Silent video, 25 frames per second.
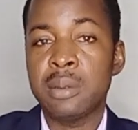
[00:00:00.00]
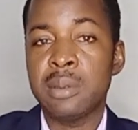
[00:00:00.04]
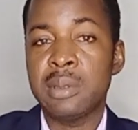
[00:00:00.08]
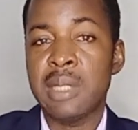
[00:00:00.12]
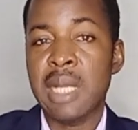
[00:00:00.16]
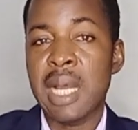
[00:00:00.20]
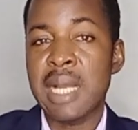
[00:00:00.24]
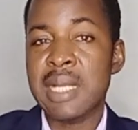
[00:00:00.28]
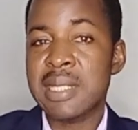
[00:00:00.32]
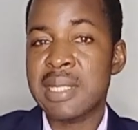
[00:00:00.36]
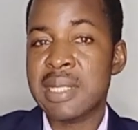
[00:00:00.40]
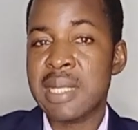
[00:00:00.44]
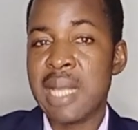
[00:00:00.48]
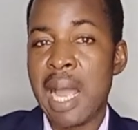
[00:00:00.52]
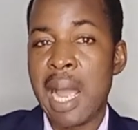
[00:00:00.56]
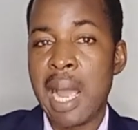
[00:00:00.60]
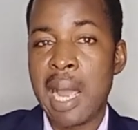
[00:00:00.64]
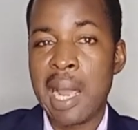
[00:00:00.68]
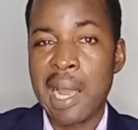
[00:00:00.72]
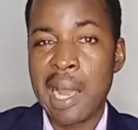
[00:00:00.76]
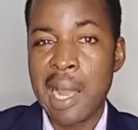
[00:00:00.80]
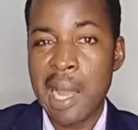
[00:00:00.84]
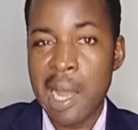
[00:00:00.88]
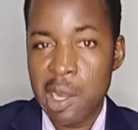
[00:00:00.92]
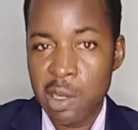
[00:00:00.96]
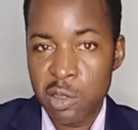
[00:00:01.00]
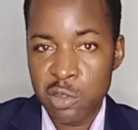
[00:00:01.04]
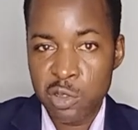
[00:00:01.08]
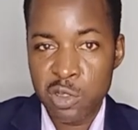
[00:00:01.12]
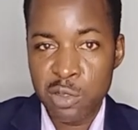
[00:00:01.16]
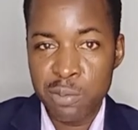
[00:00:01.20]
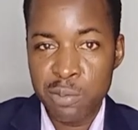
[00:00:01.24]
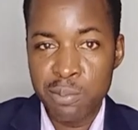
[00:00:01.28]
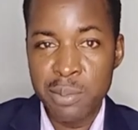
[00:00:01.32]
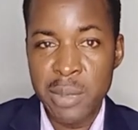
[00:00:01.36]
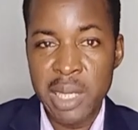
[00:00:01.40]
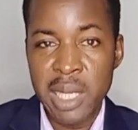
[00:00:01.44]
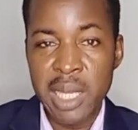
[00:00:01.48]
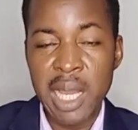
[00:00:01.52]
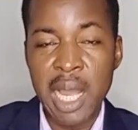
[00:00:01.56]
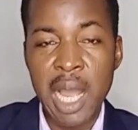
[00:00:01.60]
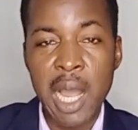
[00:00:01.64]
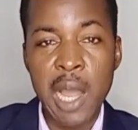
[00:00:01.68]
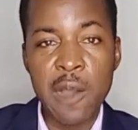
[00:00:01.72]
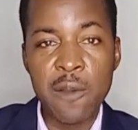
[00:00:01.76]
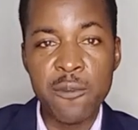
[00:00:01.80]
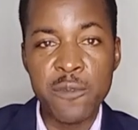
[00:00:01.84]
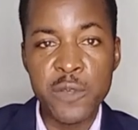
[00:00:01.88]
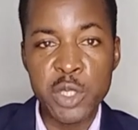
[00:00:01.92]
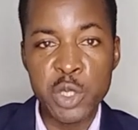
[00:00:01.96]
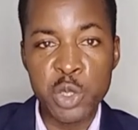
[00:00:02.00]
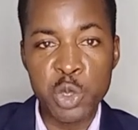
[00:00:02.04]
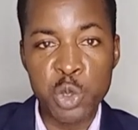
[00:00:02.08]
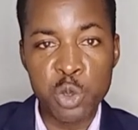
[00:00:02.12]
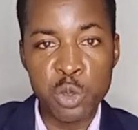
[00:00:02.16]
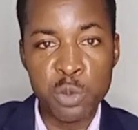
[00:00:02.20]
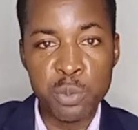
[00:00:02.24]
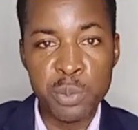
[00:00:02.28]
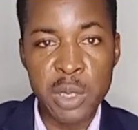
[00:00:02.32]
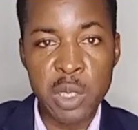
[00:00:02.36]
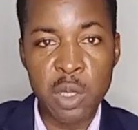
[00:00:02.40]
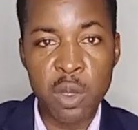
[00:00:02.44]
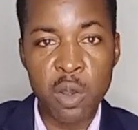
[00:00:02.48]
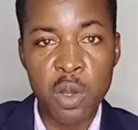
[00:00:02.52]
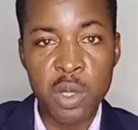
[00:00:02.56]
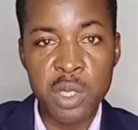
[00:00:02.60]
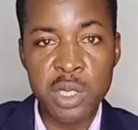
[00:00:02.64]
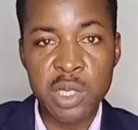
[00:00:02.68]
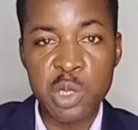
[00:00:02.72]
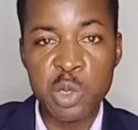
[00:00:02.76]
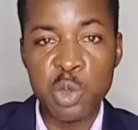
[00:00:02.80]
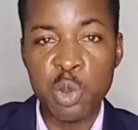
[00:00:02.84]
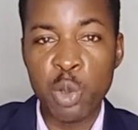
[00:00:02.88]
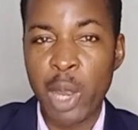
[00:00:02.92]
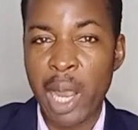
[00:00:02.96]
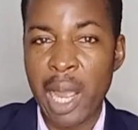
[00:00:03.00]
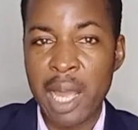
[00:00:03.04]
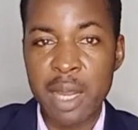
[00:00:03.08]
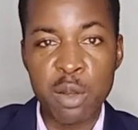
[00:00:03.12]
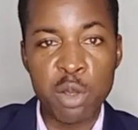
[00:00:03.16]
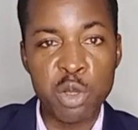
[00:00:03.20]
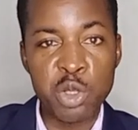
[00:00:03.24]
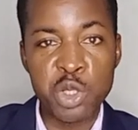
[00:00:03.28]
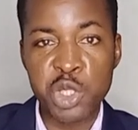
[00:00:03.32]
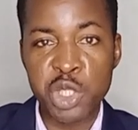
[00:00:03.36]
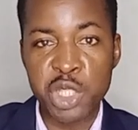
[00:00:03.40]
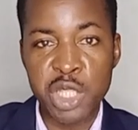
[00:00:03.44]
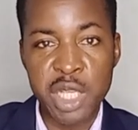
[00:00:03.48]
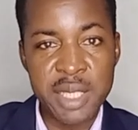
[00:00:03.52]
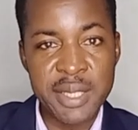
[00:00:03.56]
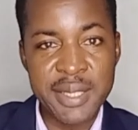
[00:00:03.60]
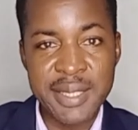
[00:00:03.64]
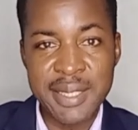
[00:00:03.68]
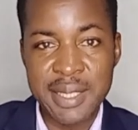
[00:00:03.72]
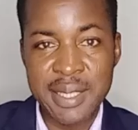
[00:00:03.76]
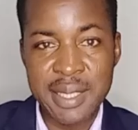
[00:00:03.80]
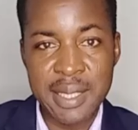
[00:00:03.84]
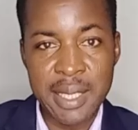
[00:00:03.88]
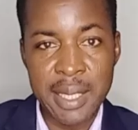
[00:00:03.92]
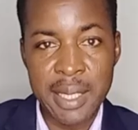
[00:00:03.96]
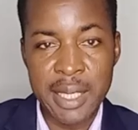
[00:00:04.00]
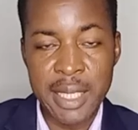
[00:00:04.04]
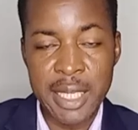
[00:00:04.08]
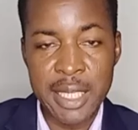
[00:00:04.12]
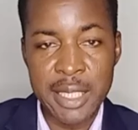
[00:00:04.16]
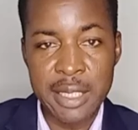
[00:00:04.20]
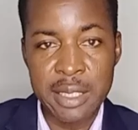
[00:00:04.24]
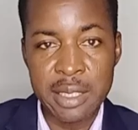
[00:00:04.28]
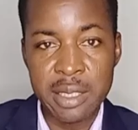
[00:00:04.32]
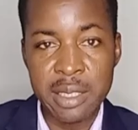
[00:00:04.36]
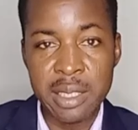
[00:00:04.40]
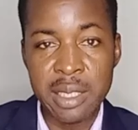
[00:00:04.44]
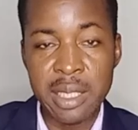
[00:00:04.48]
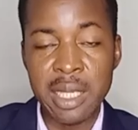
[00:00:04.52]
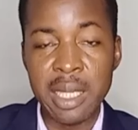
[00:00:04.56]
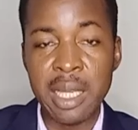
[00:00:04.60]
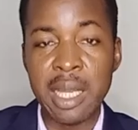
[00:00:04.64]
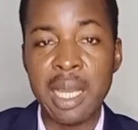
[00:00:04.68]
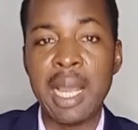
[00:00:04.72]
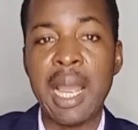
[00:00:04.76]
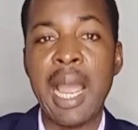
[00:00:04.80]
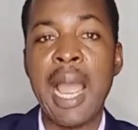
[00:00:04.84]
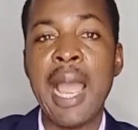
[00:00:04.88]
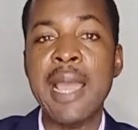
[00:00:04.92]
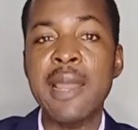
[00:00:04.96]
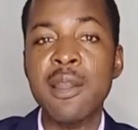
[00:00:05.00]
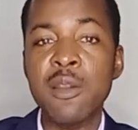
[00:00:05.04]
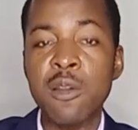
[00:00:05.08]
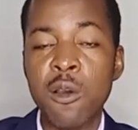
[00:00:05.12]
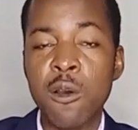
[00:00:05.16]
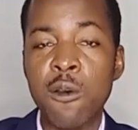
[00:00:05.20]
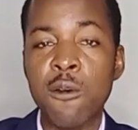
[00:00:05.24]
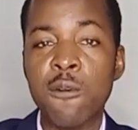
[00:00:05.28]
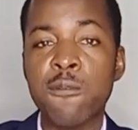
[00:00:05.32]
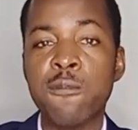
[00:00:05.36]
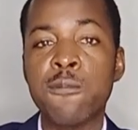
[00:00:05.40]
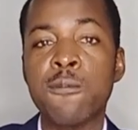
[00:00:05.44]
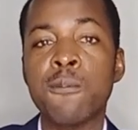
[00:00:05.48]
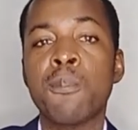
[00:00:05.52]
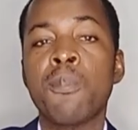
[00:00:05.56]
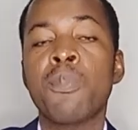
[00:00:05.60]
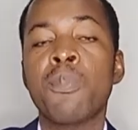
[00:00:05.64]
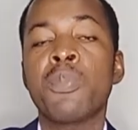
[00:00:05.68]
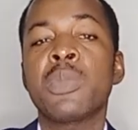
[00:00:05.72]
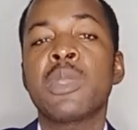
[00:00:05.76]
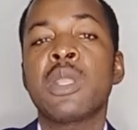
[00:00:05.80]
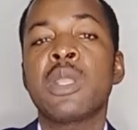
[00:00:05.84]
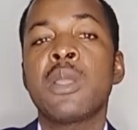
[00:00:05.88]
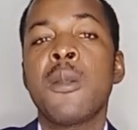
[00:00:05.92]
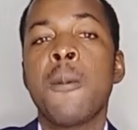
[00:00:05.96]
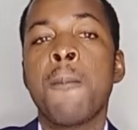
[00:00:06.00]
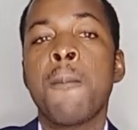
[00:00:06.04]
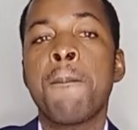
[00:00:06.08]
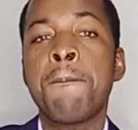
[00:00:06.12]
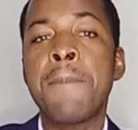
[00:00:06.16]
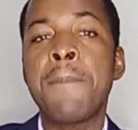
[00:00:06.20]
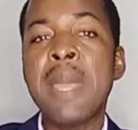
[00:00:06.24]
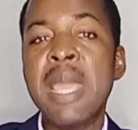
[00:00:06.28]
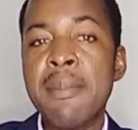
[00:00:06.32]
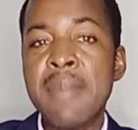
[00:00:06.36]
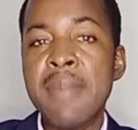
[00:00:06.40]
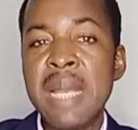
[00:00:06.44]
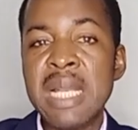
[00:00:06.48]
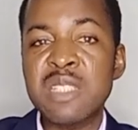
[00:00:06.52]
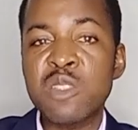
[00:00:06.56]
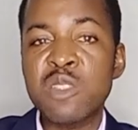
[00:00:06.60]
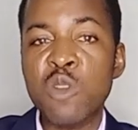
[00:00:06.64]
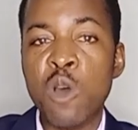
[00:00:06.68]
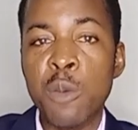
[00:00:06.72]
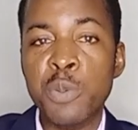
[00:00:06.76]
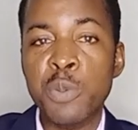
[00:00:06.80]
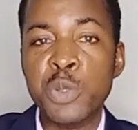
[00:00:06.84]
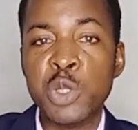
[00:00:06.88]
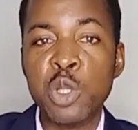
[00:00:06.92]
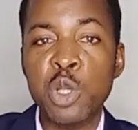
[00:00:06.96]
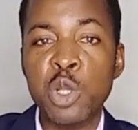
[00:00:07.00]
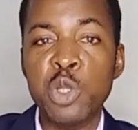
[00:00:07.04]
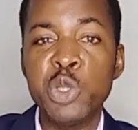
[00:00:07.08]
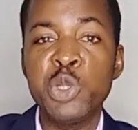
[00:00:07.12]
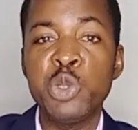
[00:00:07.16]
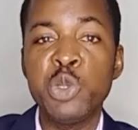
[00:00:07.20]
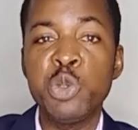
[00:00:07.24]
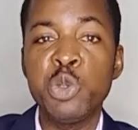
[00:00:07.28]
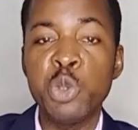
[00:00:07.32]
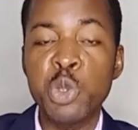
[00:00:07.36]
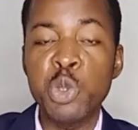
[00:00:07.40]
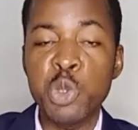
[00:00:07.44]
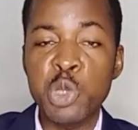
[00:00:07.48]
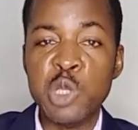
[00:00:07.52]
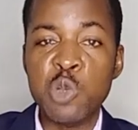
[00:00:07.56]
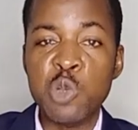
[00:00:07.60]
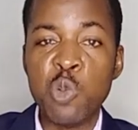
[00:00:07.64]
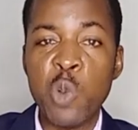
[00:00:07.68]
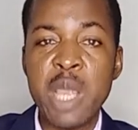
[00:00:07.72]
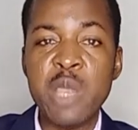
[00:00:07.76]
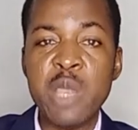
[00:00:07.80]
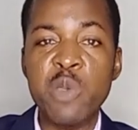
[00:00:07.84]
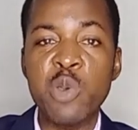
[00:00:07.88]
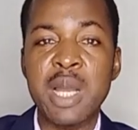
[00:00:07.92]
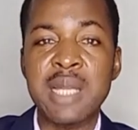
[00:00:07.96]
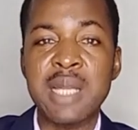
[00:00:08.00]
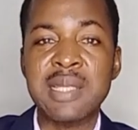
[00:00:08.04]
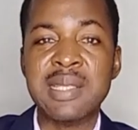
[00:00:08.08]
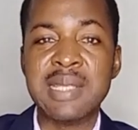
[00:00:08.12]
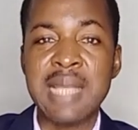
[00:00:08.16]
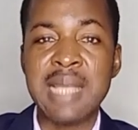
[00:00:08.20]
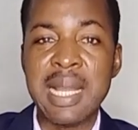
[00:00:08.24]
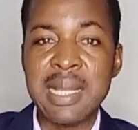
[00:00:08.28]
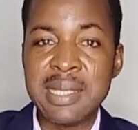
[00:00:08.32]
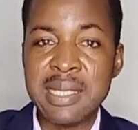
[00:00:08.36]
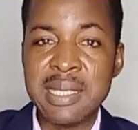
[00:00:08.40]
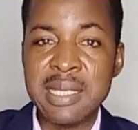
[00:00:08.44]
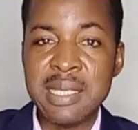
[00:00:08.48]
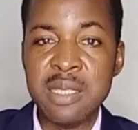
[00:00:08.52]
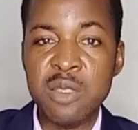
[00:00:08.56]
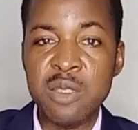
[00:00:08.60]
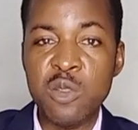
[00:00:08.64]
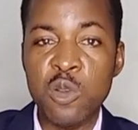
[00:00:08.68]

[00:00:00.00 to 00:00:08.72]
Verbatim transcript: that account may have issue because you cannot change it again. The kind of payment option you use when you are starting